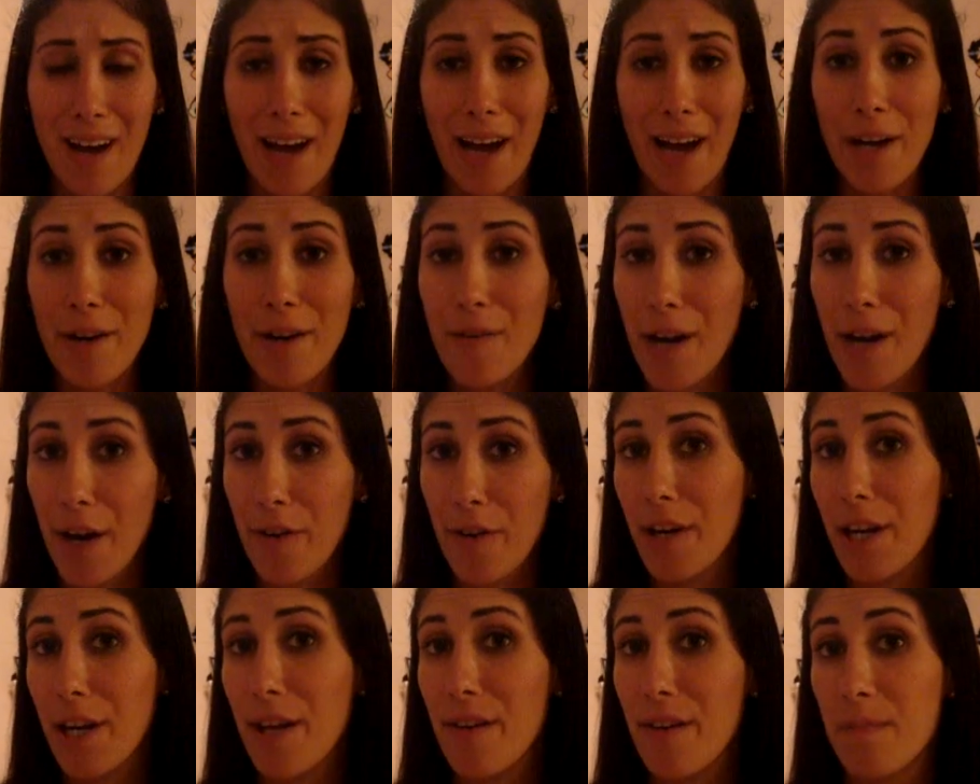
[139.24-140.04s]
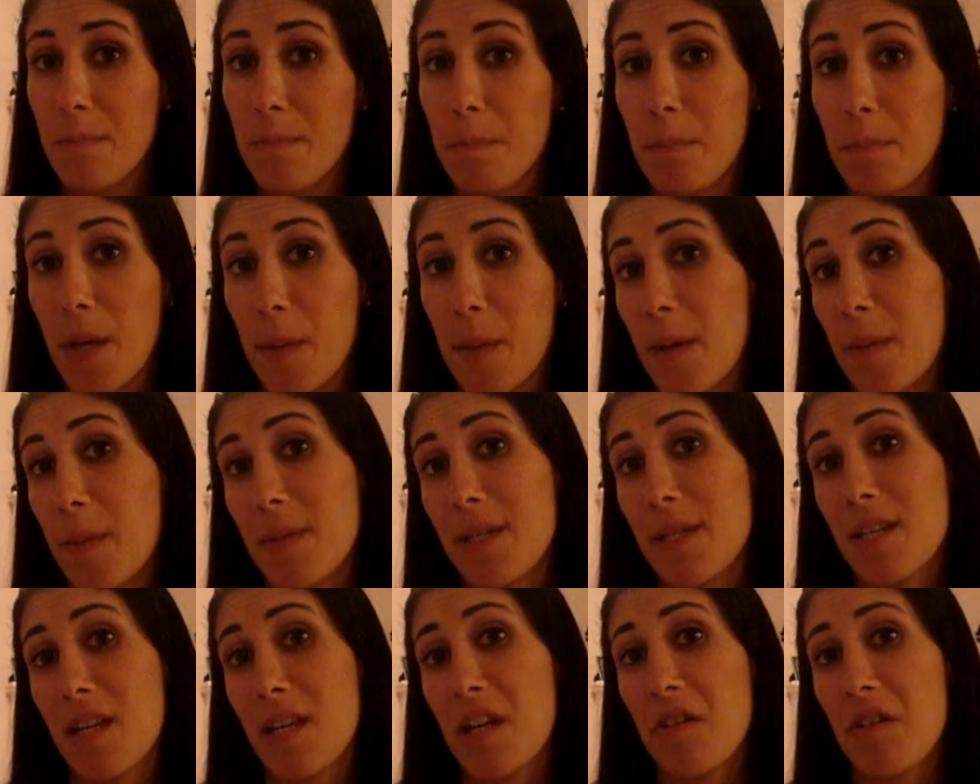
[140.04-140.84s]
I don't ever get bit by
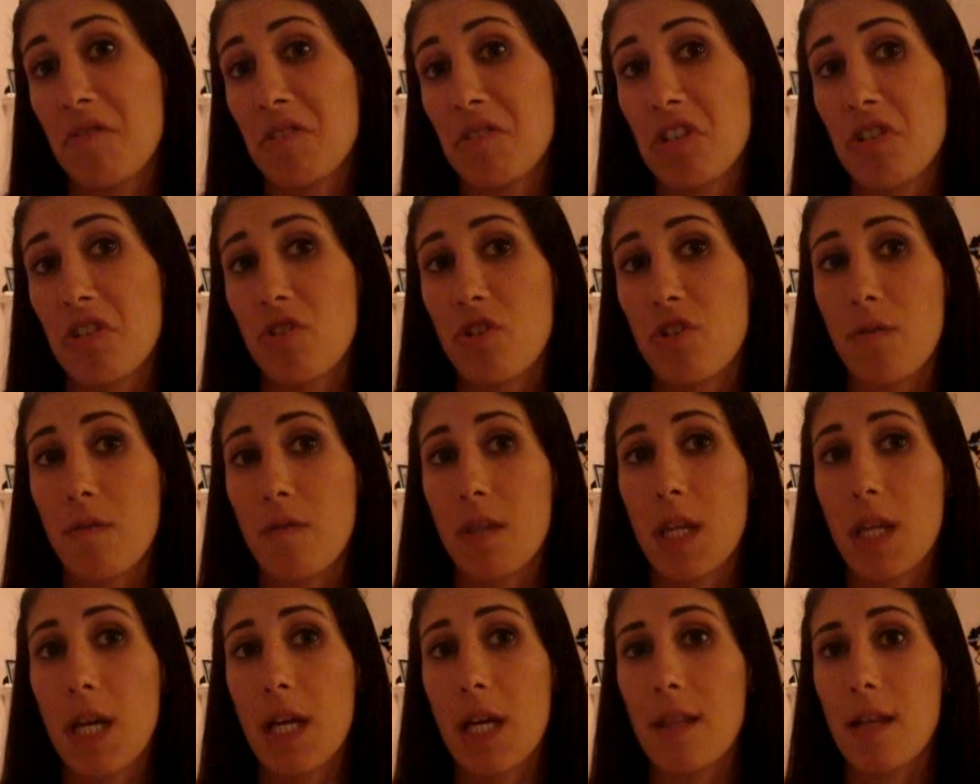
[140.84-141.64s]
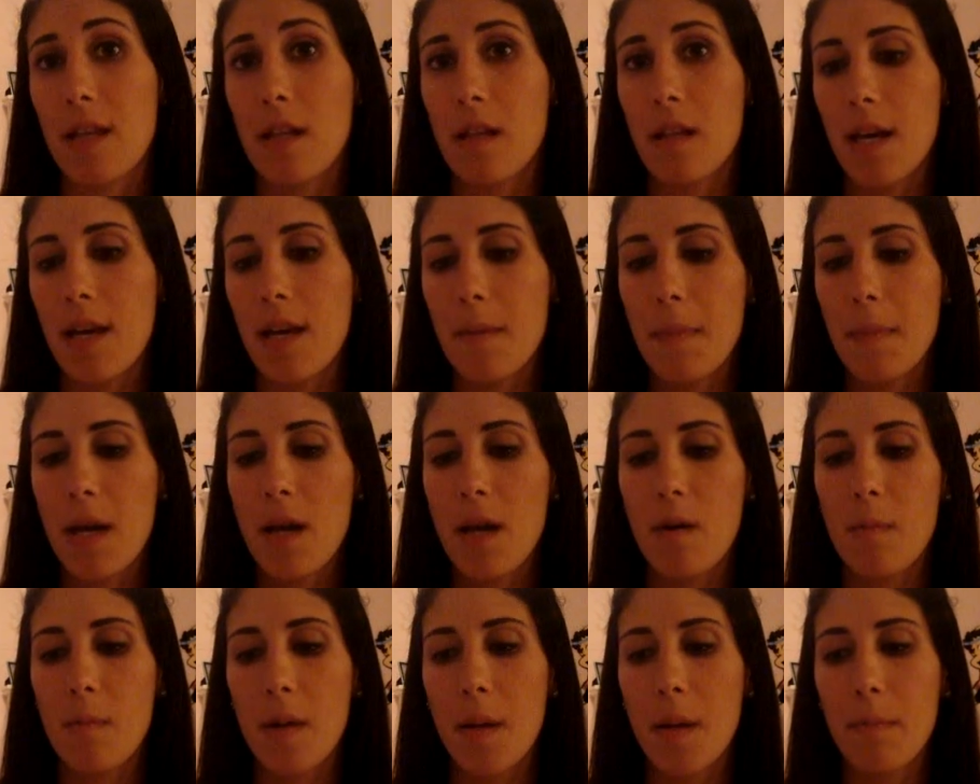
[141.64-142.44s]
mosquitoes. I just don't think they like
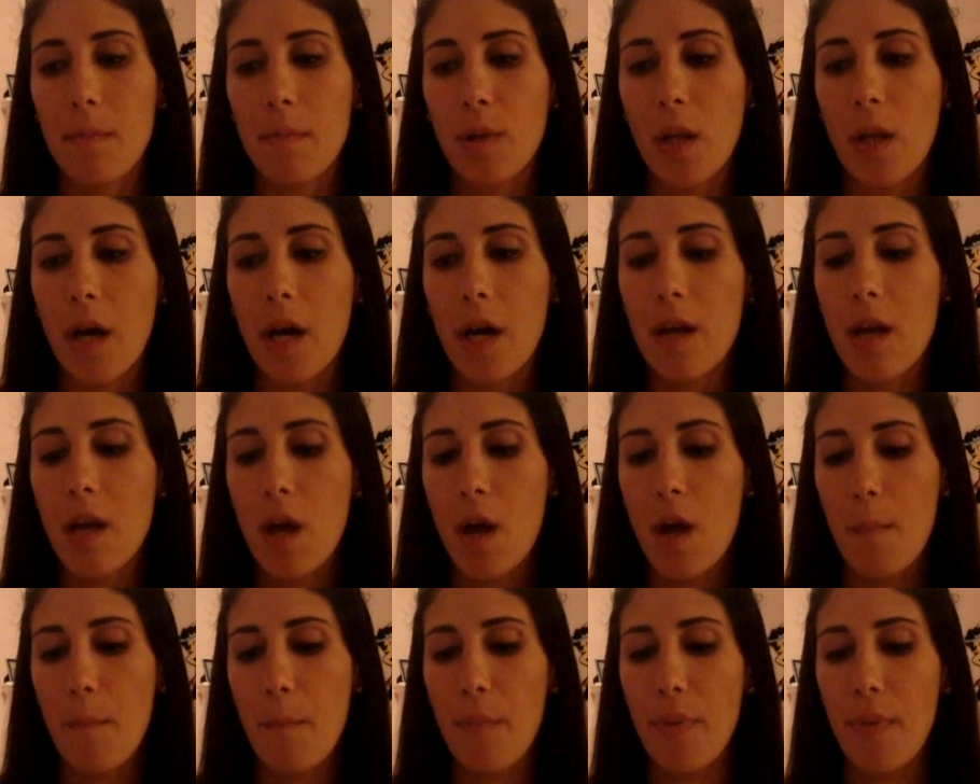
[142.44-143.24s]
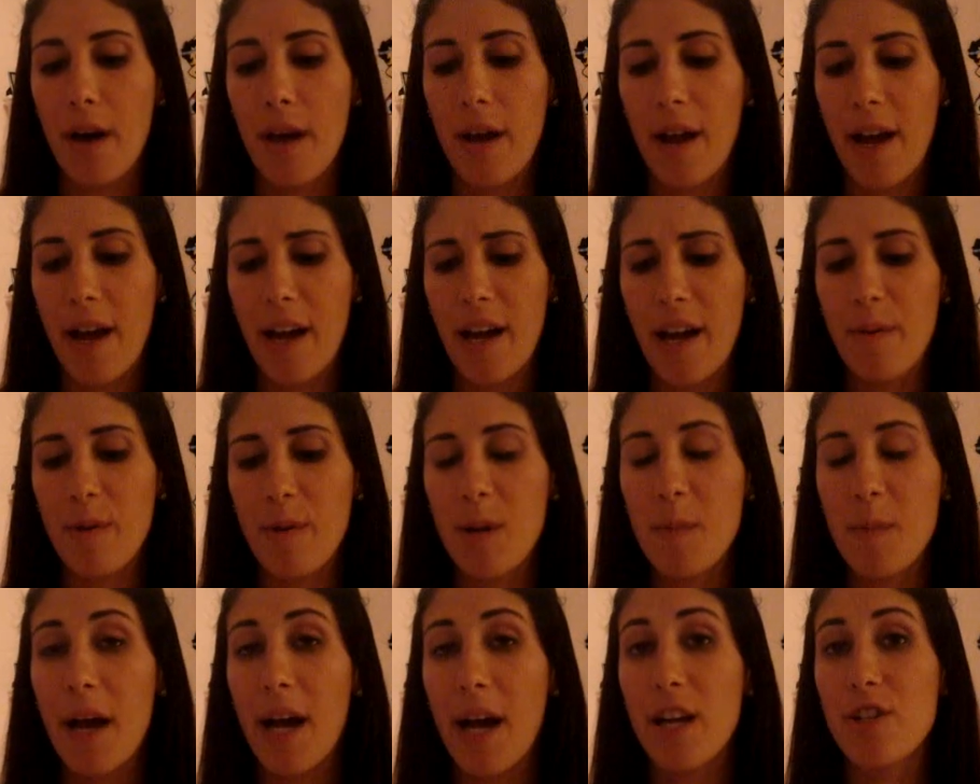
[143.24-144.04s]
me or my blood, but I
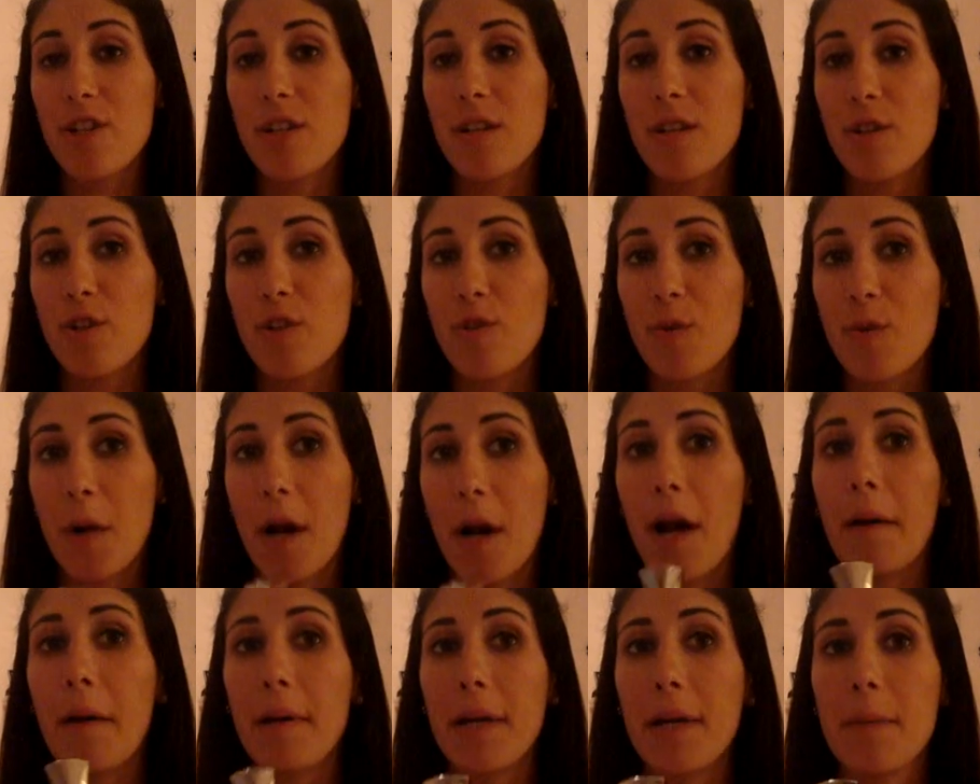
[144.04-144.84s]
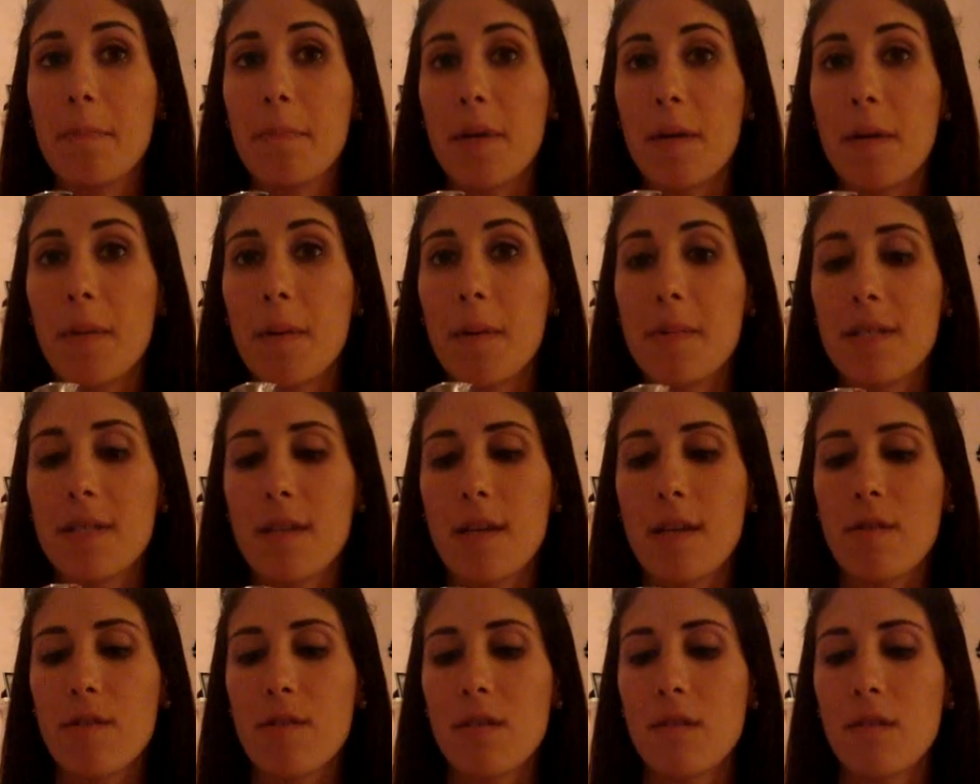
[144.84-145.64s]
would imagine you would probably get bit by
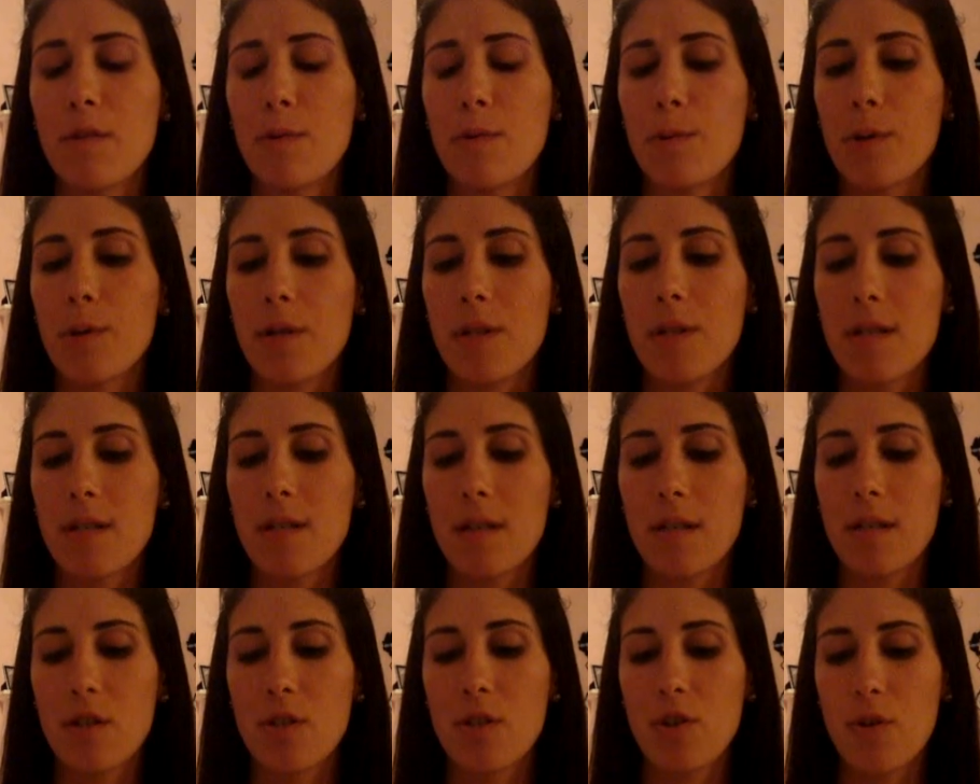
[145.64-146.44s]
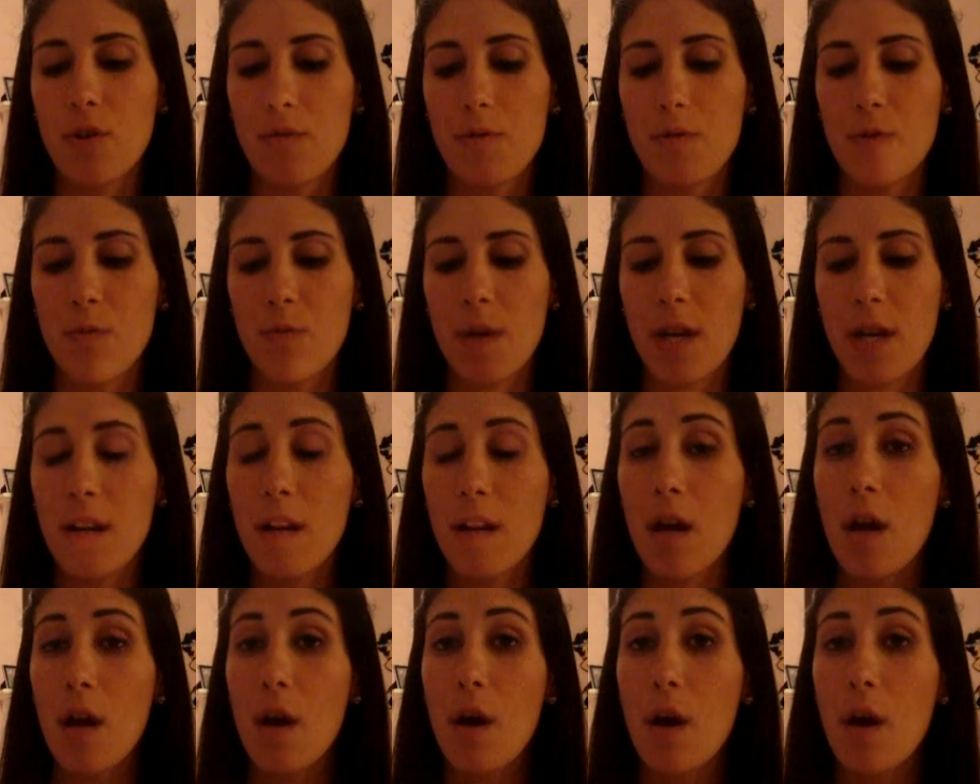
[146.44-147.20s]
mosquitoes if you wore this because it's so sweet.